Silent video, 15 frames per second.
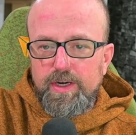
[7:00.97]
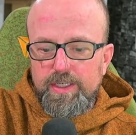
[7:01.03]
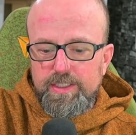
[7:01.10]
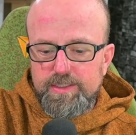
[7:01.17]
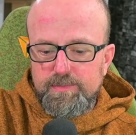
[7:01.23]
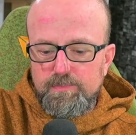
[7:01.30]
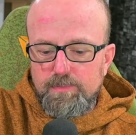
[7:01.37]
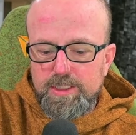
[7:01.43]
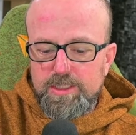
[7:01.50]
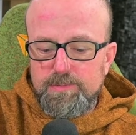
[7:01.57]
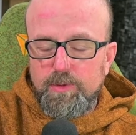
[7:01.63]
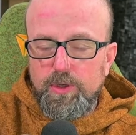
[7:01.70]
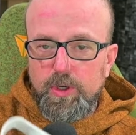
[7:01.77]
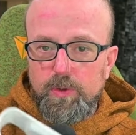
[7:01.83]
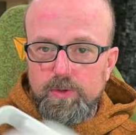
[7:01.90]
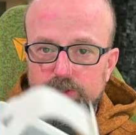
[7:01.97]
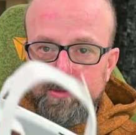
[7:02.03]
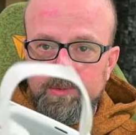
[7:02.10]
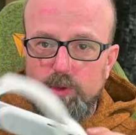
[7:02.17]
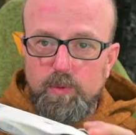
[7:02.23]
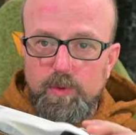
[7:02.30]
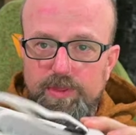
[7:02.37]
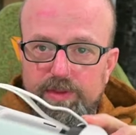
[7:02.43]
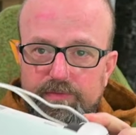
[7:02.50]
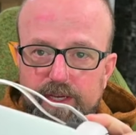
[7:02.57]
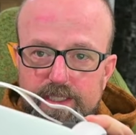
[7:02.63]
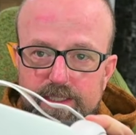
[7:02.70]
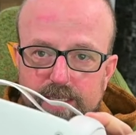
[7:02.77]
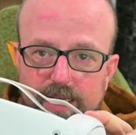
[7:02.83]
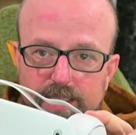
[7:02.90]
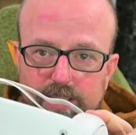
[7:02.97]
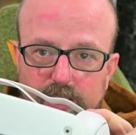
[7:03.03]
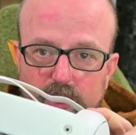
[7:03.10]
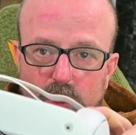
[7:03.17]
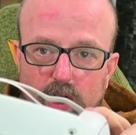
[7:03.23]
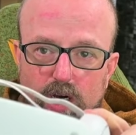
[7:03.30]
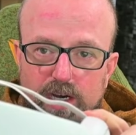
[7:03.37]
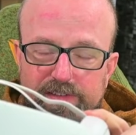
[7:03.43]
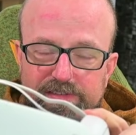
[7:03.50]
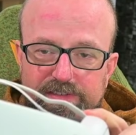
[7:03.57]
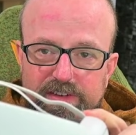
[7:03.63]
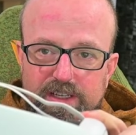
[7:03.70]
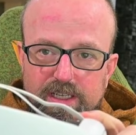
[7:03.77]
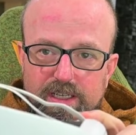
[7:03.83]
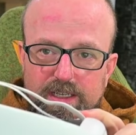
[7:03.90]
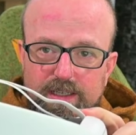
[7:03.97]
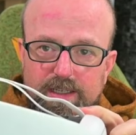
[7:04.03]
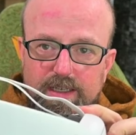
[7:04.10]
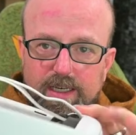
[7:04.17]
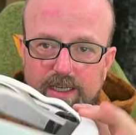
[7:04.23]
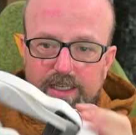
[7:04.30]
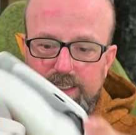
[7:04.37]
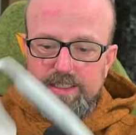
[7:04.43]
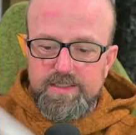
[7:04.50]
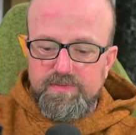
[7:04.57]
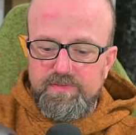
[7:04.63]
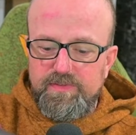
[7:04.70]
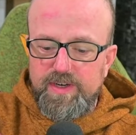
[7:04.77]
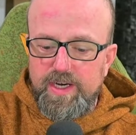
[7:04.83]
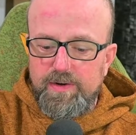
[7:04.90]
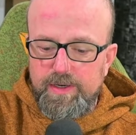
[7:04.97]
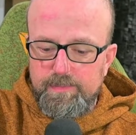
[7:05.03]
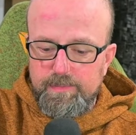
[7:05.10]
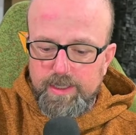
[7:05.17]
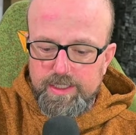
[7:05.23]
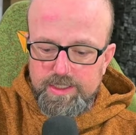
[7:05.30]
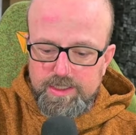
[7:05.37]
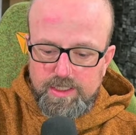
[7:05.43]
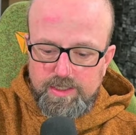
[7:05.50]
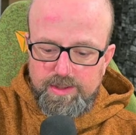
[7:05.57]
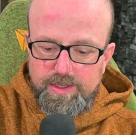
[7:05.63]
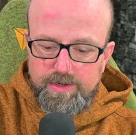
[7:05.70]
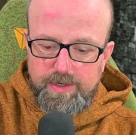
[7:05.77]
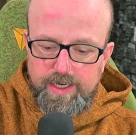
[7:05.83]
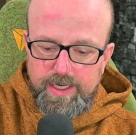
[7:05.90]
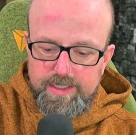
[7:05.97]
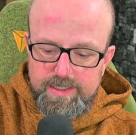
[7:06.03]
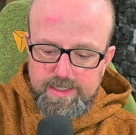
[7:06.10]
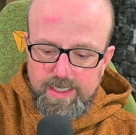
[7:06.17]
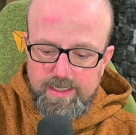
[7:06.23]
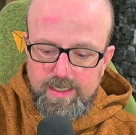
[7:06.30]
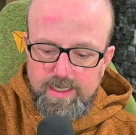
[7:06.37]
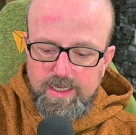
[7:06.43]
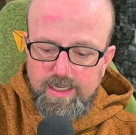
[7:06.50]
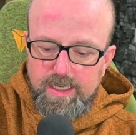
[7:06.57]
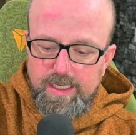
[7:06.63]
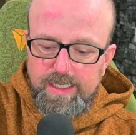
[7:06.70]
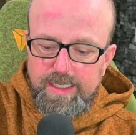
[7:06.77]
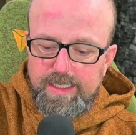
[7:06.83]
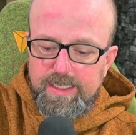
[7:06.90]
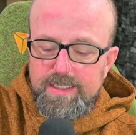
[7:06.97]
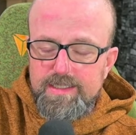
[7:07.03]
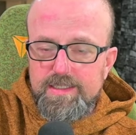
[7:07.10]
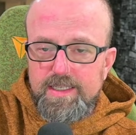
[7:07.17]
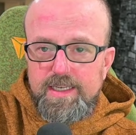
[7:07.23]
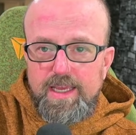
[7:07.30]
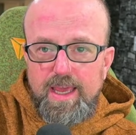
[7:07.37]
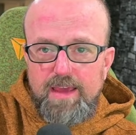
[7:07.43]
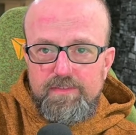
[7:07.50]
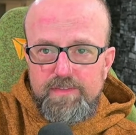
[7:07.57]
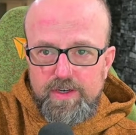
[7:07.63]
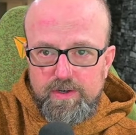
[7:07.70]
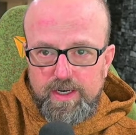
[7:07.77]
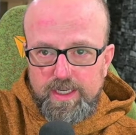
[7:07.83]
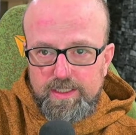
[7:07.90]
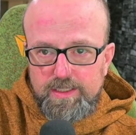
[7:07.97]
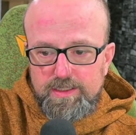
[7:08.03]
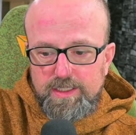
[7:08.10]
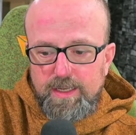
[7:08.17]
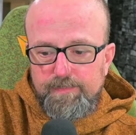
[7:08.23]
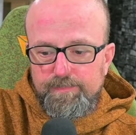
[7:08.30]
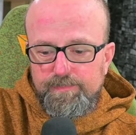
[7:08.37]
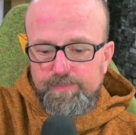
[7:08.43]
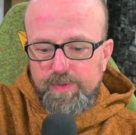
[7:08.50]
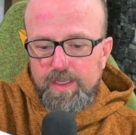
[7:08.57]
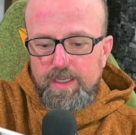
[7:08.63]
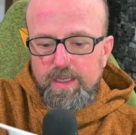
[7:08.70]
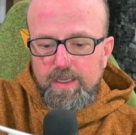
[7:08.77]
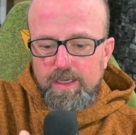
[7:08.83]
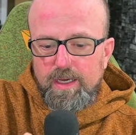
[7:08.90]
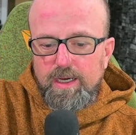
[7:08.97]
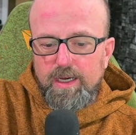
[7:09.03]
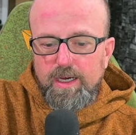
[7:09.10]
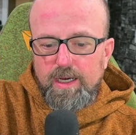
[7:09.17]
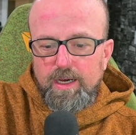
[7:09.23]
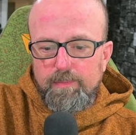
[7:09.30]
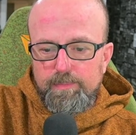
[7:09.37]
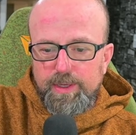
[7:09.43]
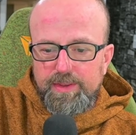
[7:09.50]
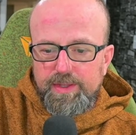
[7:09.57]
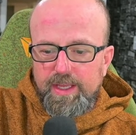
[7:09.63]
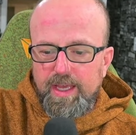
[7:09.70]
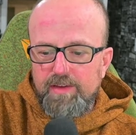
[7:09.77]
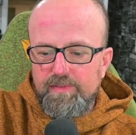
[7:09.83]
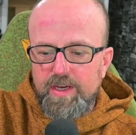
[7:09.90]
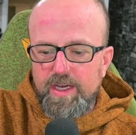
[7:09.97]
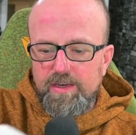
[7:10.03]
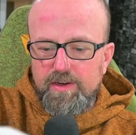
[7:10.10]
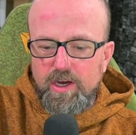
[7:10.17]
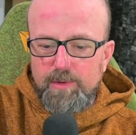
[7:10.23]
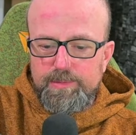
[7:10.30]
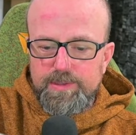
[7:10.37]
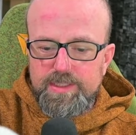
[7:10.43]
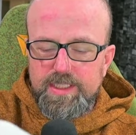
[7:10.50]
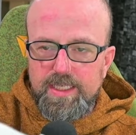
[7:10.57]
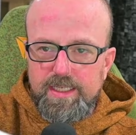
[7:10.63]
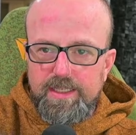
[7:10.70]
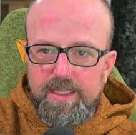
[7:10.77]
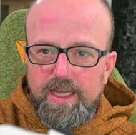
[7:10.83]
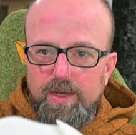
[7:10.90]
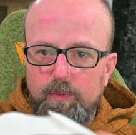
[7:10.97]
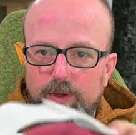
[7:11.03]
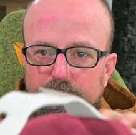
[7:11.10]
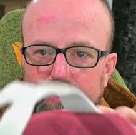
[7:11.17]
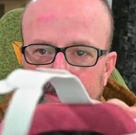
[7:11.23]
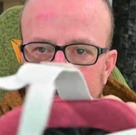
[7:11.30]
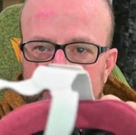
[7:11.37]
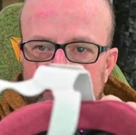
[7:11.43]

is much more noticeable with the face gasket off, it is very much a thinner headset. It is a heavier headset. But they have kind of compensated that with this